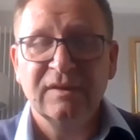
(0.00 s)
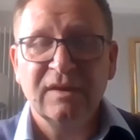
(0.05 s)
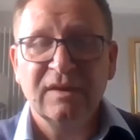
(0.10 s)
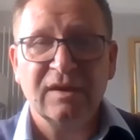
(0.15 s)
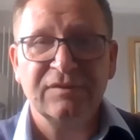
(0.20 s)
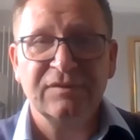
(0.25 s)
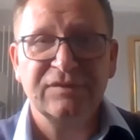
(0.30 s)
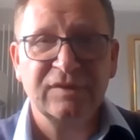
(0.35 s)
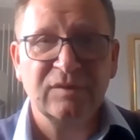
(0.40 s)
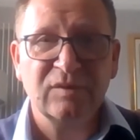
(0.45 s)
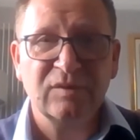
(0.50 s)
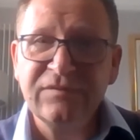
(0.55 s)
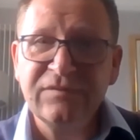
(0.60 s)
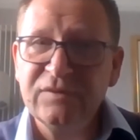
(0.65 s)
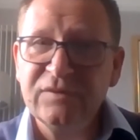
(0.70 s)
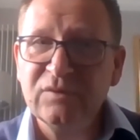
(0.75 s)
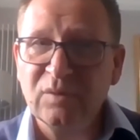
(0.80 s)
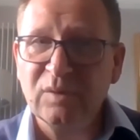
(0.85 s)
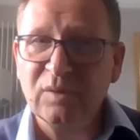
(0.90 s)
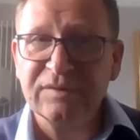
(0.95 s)
And so if
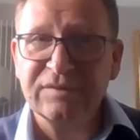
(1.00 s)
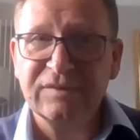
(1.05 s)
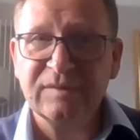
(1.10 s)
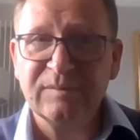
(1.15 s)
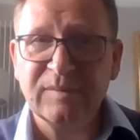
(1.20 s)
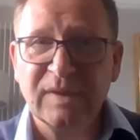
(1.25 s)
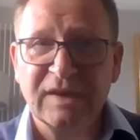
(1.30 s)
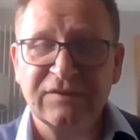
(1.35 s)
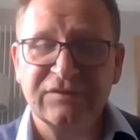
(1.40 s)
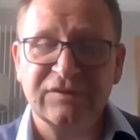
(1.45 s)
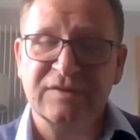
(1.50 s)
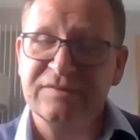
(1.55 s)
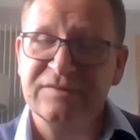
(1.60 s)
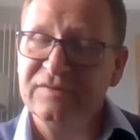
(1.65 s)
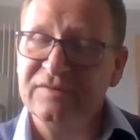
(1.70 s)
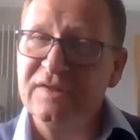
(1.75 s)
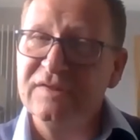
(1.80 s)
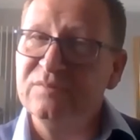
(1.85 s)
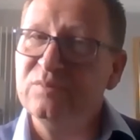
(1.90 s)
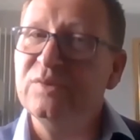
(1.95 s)
you quality manage it, so
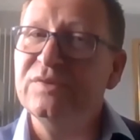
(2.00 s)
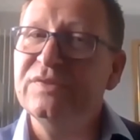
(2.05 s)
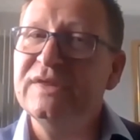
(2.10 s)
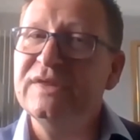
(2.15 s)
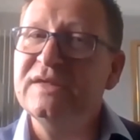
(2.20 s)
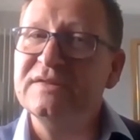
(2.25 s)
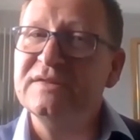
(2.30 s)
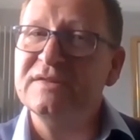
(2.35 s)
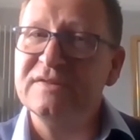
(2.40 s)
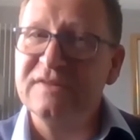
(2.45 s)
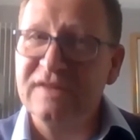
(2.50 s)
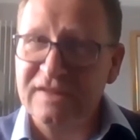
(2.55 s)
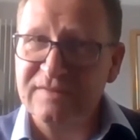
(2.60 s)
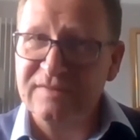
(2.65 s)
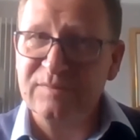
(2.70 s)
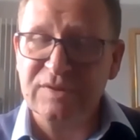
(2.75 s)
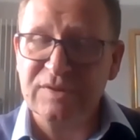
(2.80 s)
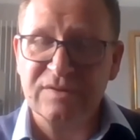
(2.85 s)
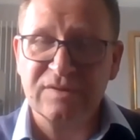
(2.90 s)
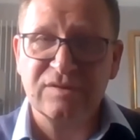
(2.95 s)
that's what these
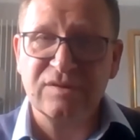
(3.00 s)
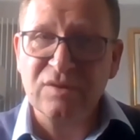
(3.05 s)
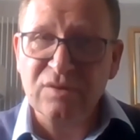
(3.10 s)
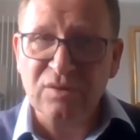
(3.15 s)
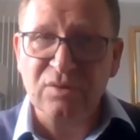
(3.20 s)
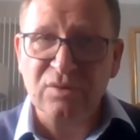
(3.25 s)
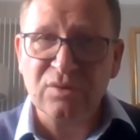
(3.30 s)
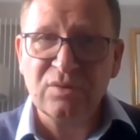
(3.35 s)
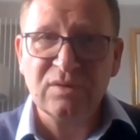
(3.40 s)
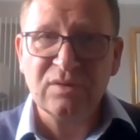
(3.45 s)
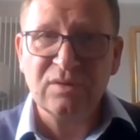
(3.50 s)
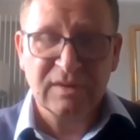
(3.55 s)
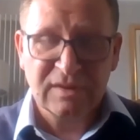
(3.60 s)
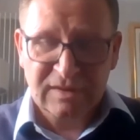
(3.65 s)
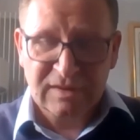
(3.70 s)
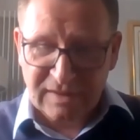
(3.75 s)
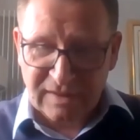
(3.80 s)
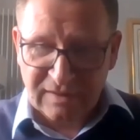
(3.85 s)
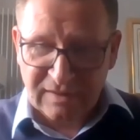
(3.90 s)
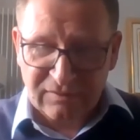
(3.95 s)
assessments do.
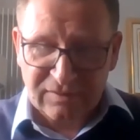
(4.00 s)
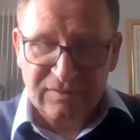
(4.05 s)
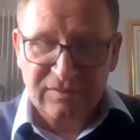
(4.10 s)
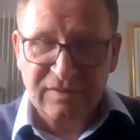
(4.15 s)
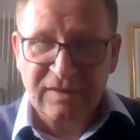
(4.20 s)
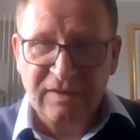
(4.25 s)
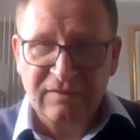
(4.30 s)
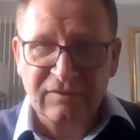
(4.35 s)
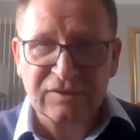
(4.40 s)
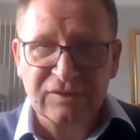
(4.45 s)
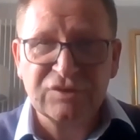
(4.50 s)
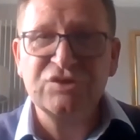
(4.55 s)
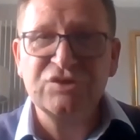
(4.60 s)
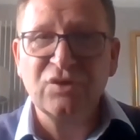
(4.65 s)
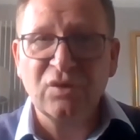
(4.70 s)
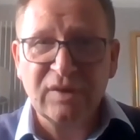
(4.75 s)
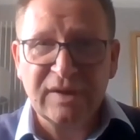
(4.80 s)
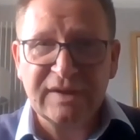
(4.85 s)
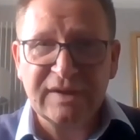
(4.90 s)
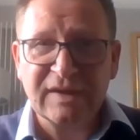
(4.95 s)
They're
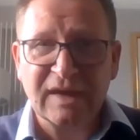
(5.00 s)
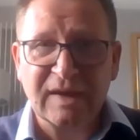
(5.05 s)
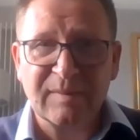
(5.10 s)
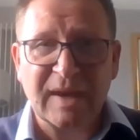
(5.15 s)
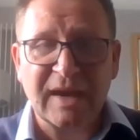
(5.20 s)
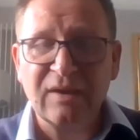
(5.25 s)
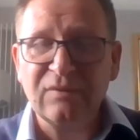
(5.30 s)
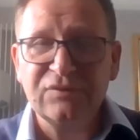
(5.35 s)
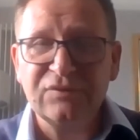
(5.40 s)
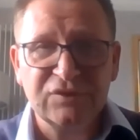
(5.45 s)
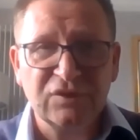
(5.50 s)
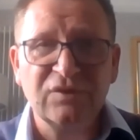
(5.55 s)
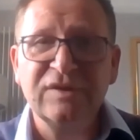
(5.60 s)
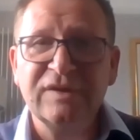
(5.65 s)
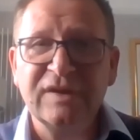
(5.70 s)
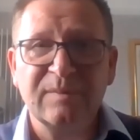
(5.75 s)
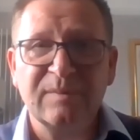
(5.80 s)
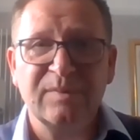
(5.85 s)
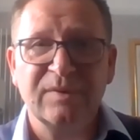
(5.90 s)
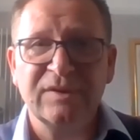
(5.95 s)
joined up. How joined
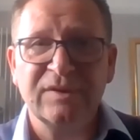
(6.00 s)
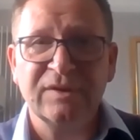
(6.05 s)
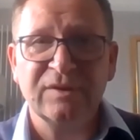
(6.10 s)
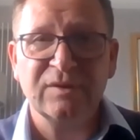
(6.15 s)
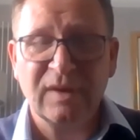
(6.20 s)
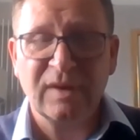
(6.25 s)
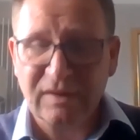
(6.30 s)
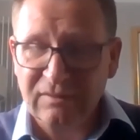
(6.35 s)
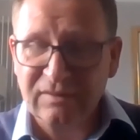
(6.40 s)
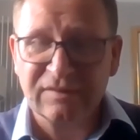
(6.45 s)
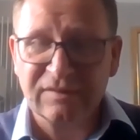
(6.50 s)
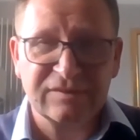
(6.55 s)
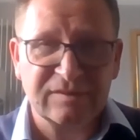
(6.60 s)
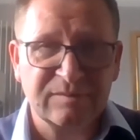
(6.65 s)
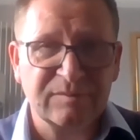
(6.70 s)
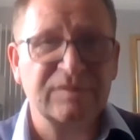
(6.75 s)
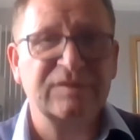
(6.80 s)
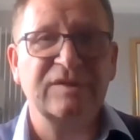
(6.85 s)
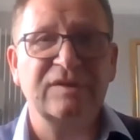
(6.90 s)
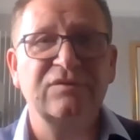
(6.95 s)
up are you? How
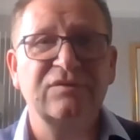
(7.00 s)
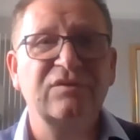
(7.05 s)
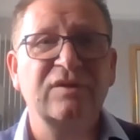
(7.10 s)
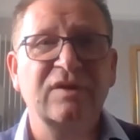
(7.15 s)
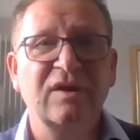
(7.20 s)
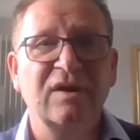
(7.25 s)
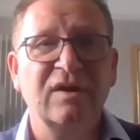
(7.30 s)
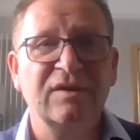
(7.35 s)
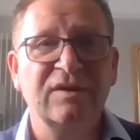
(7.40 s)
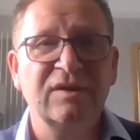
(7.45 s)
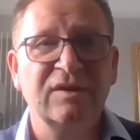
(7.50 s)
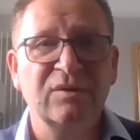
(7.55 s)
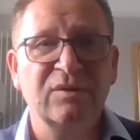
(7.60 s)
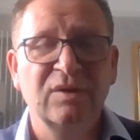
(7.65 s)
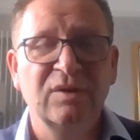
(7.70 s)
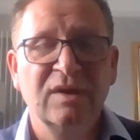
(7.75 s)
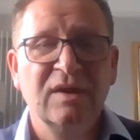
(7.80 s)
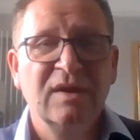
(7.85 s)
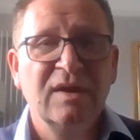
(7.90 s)
customer centric are you?